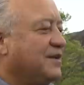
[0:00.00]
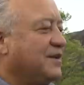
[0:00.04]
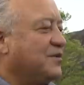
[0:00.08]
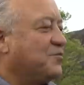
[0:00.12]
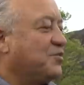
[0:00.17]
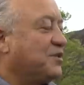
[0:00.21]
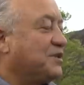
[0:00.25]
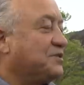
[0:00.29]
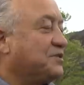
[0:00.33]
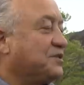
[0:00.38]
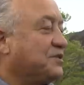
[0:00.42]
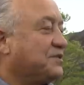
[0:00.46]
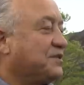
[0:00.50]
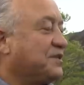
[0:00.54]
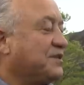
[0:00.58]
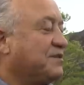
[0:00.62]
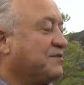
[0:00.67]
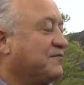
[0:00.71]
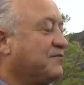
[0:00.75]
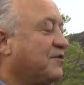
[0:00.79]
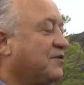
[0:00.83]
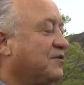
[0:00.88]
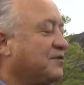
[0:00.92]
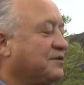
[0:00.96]
And plus, just
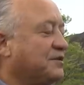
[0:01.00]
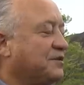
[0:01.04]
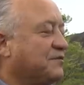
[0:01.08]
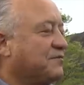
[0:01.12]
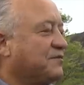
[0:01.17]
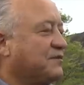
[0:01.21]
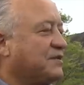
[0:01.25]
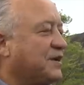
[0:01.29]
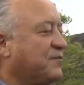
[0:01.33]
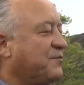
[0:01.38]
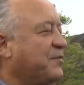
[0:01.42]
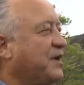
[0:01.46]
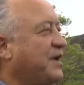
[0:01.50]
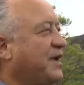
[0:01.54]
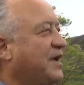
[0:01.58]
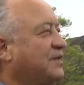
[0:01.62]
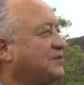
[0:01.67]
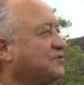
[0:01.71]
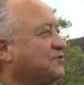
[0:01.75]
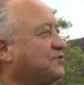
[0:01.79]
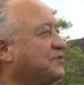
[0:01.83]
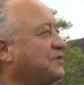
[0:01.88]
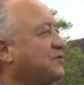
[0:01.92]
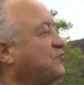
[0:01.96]
think of all the different type of
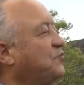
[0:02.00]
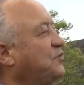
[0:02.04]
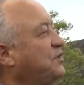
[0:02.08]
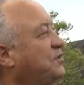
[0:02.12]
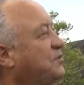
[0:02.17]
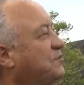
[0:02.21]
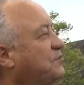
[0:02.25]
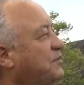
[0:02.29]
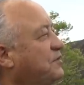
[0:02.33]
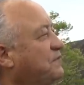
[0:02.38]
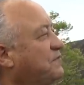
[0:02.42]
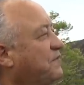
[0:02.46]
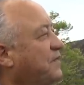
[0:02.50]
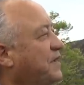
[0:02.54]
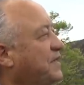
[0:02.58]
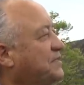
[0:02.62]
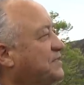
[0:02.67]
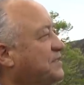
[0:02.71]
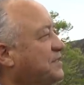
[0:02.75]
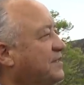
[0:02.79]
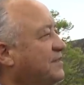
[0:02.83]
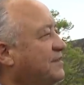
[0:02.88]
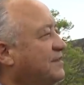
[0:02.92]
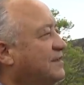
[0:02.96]
hazards that we could be
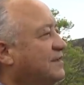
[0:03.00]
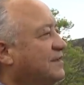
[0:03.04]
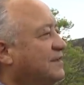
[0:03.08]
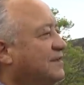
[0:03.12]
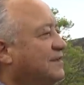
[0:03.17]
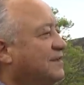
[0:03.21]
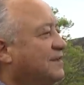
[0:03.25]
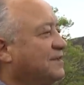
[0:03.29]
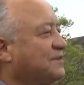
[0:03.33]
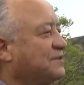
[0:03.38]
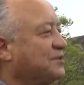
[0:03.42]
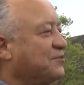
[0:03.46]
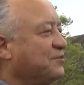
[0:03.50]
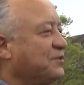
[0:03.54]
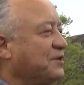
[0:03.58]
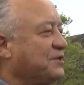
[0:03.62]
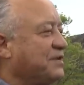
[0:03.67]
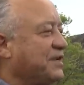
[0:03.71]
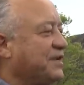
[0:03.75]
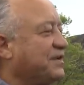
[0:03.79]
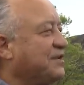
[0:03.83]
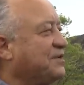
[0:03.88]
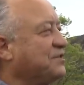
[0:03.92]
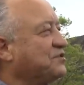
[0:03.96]
facing. And so we
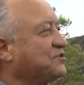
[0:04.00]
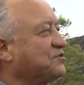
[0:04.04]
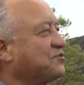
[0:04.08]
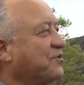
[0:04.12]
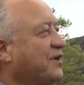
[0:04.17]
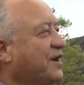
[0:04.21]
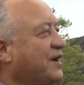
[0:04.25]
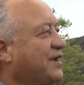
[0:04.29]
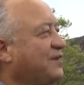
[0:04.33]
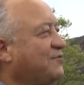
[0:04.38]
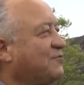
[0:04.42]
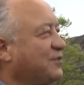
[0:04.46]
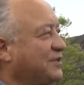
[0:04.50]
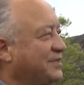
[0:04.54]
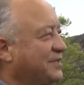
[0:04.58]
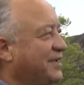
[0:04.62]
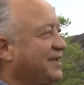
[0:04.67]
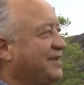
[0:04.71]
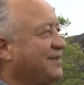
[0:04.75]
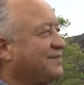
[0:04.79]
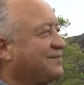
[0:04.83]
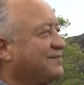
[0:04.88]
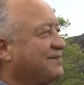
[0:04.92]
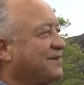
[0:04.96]
take it in stride one
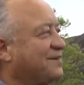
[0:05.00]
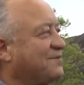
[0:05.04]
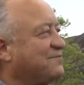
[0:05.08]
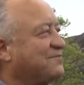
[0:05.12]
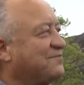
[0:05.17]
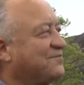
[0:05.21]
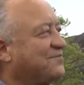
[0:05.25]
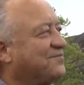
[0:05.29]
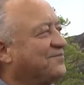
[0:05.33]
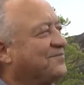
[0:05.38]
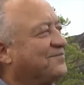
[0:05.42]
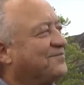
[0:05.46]
day at a time.